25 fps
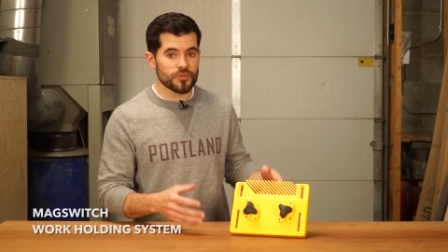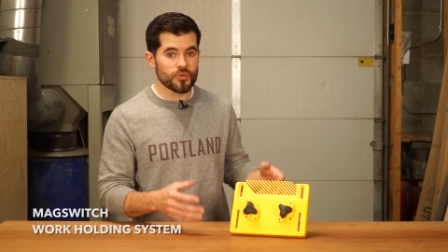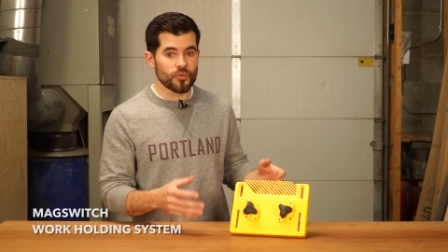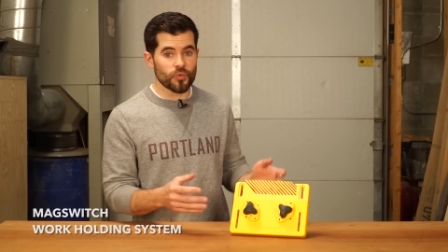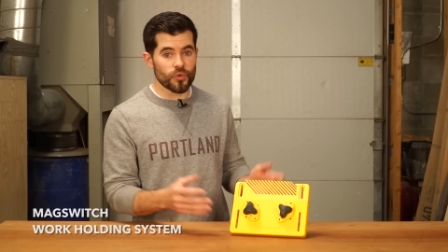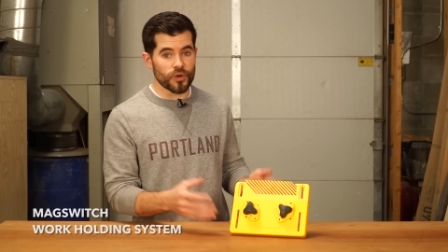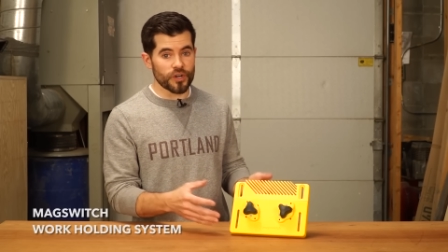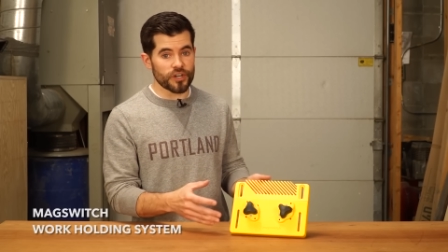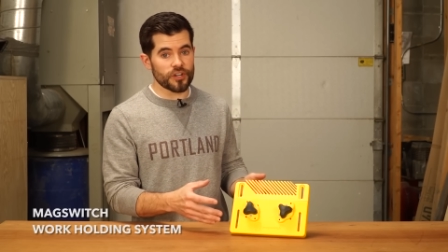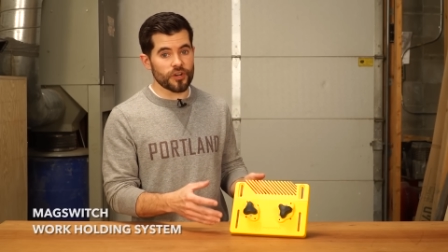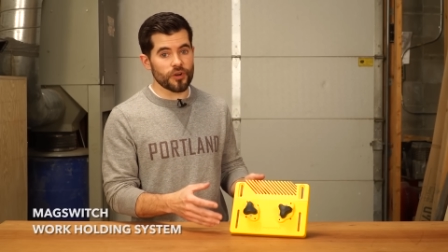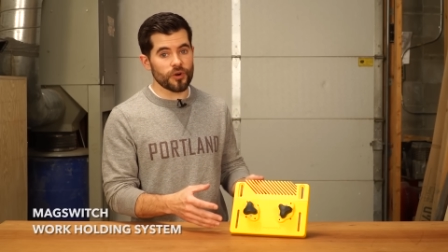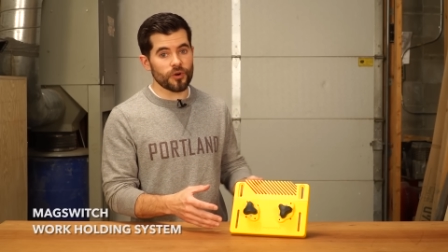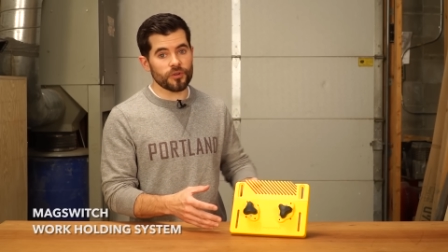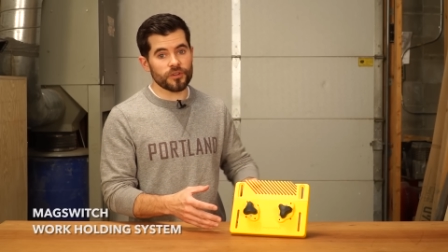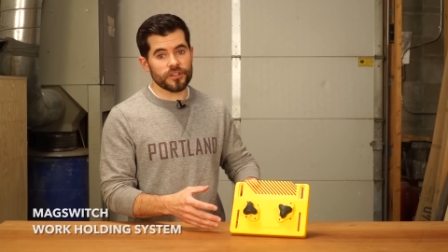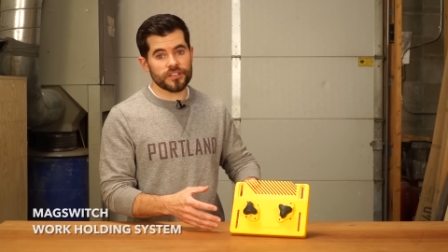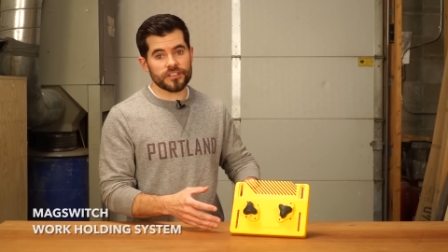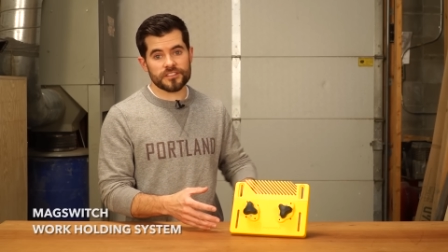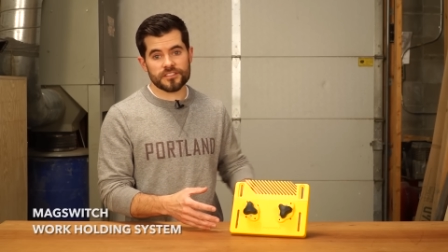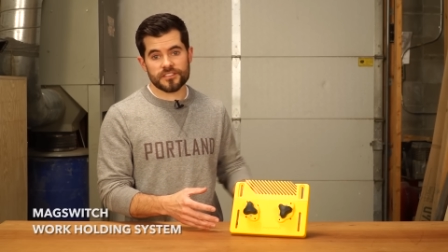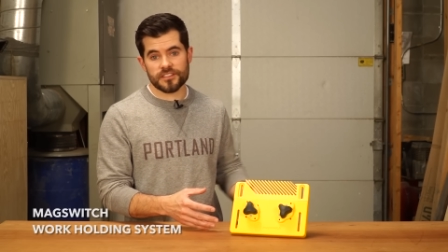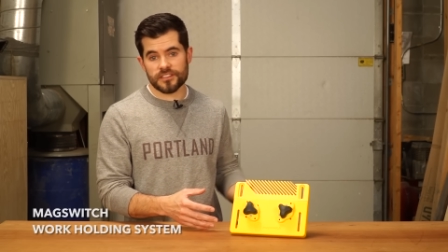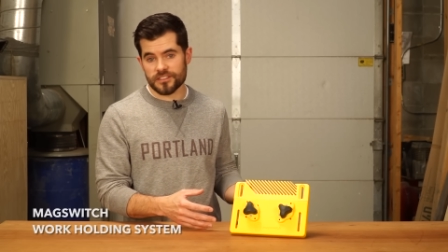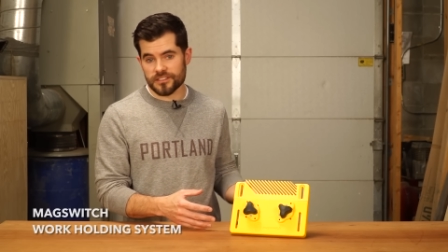work
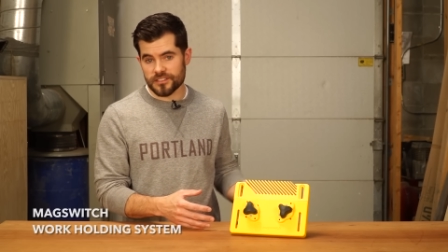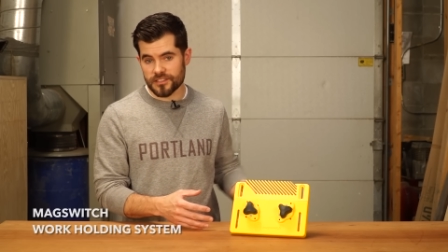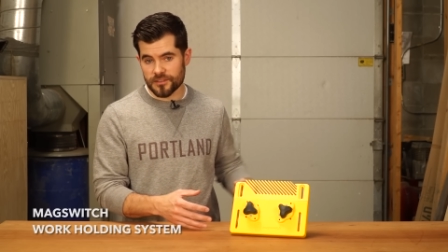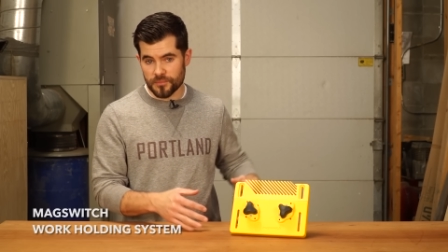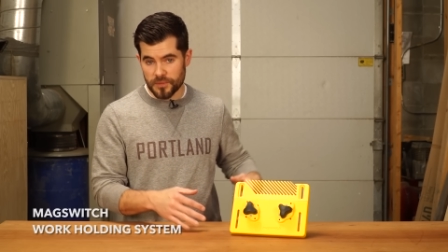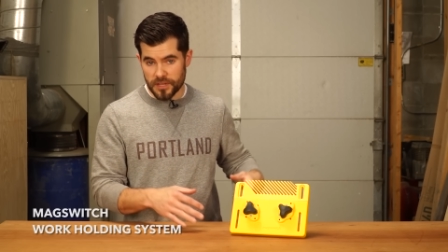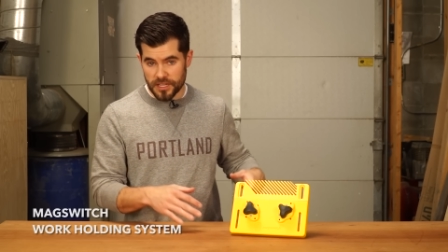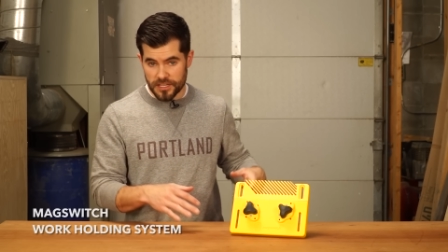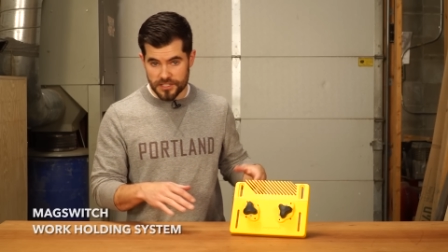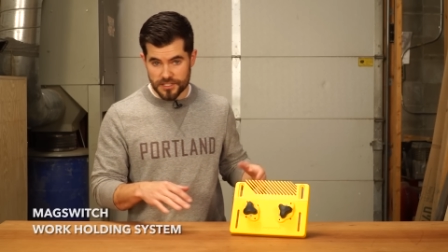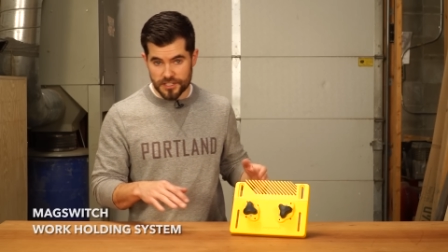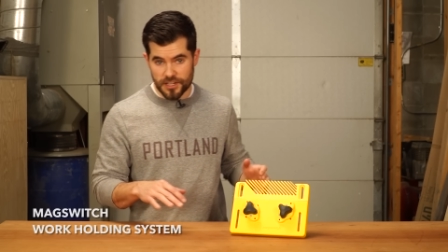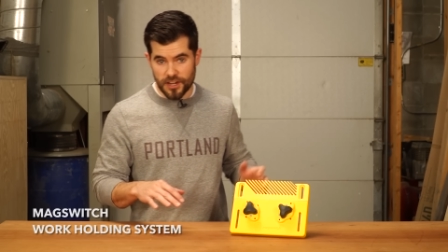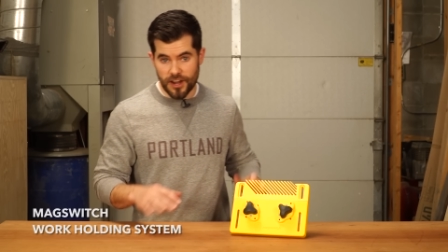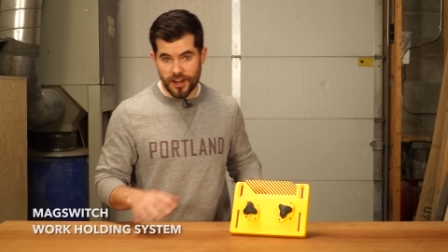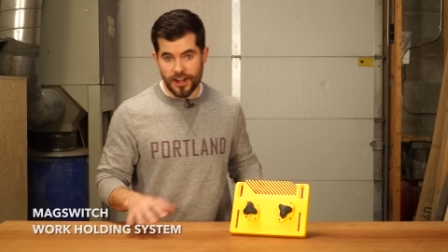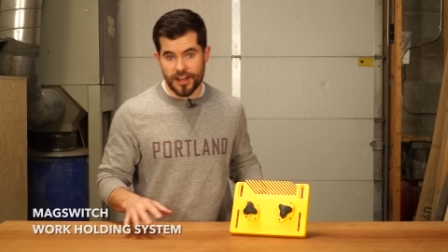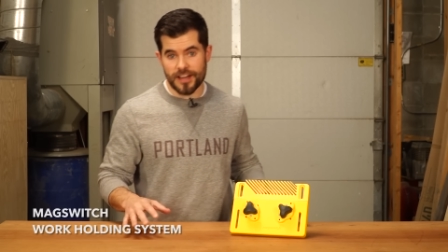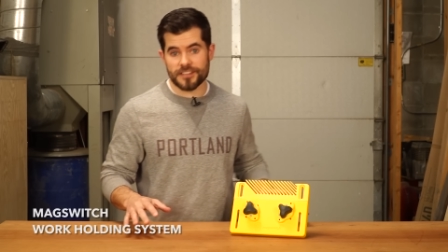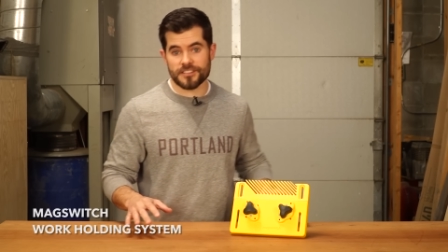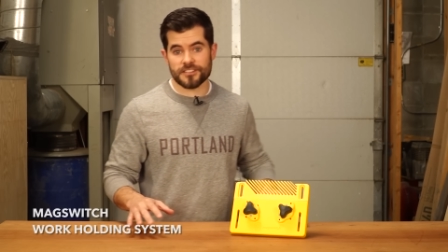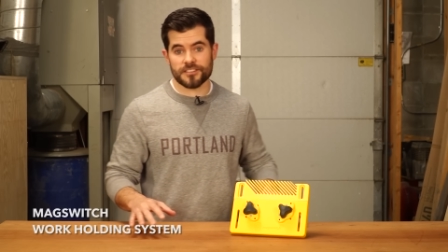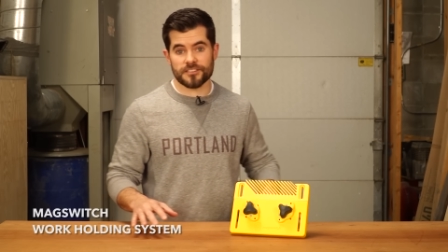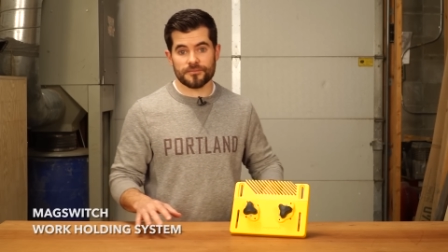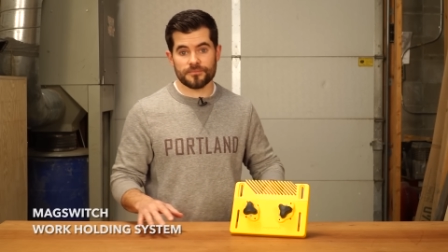holding system is
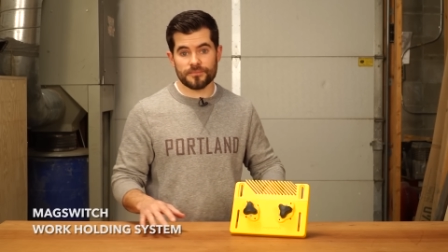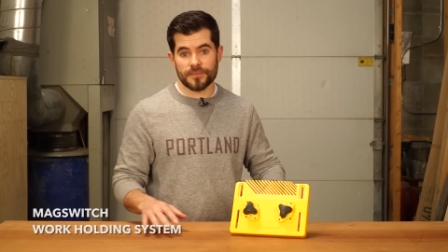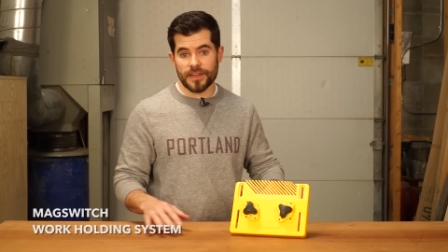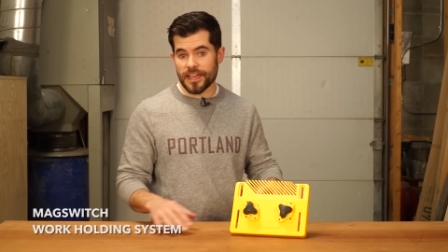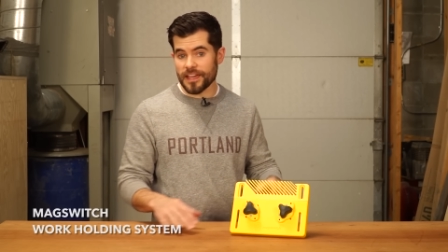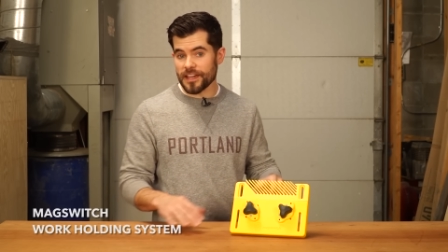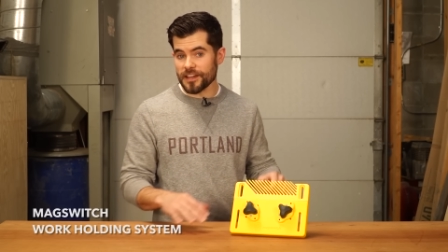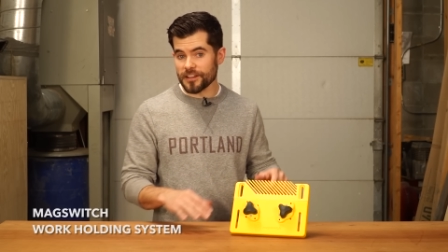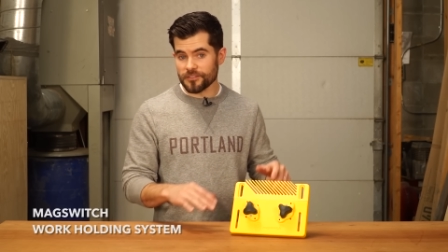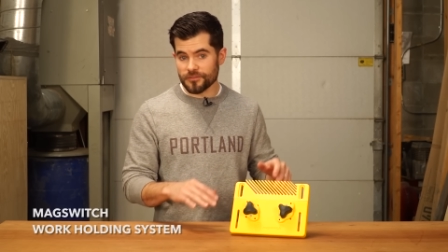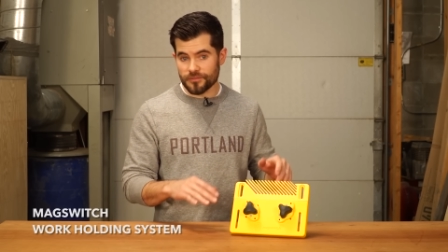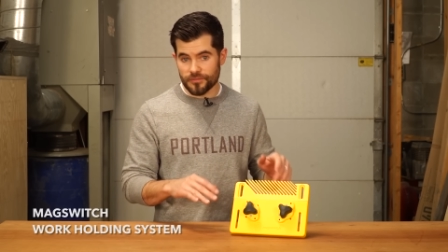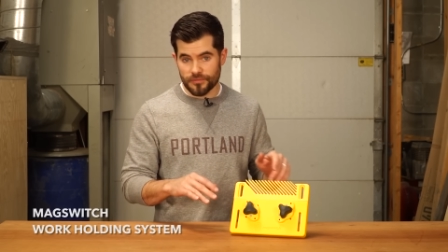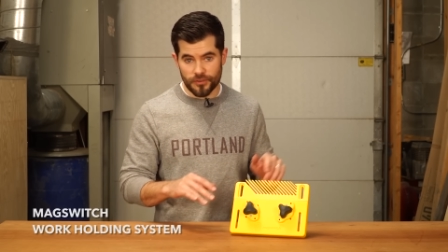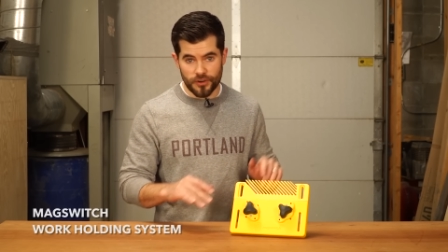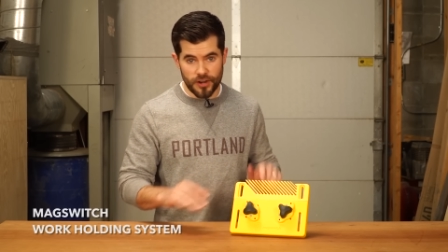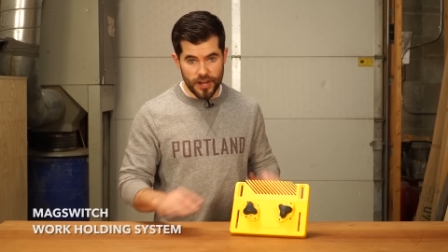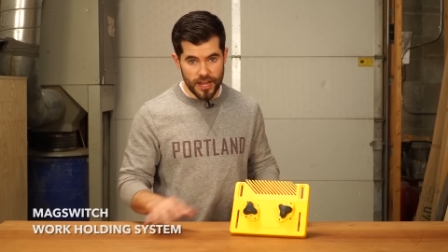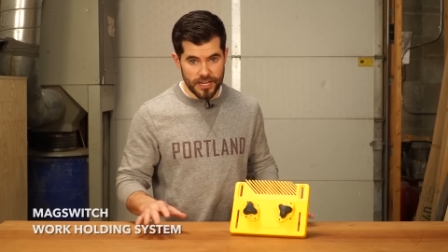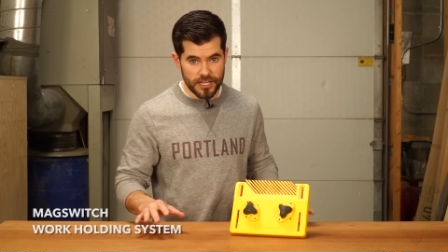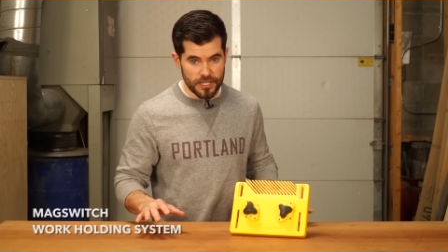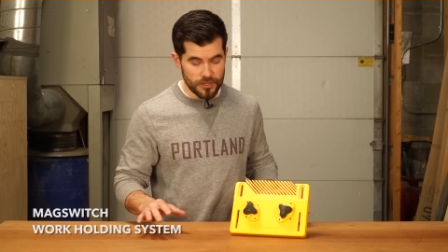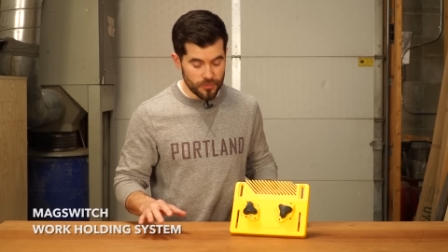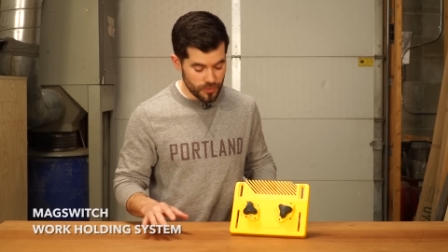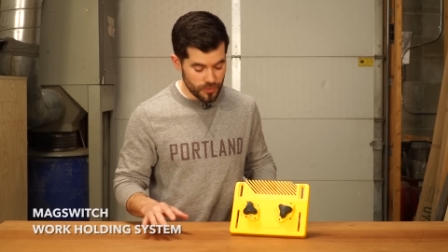awesome, and for any